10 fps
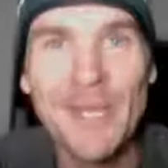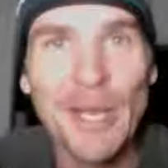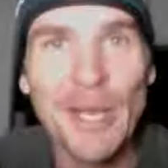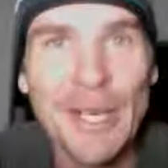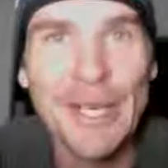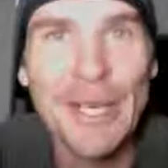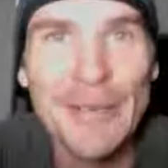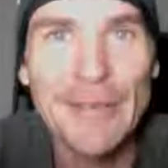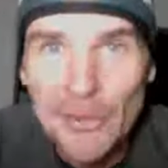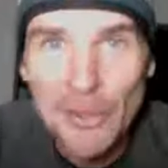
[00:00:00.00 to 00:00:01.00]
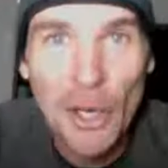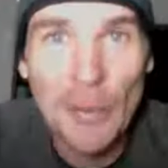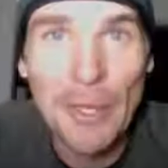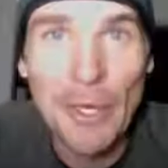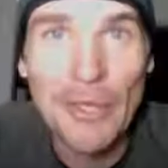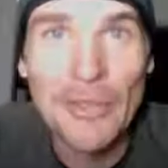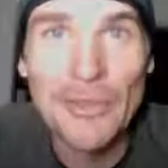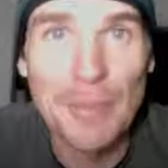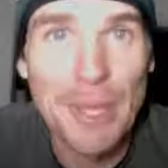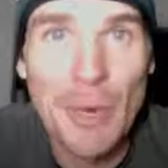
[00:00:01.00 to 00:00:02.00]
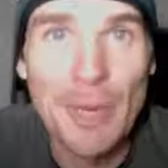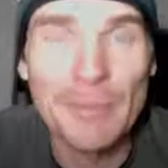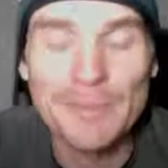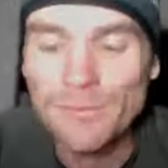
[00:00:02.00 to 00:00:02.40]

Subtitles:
I fucking love it. Going to bed early is a big one.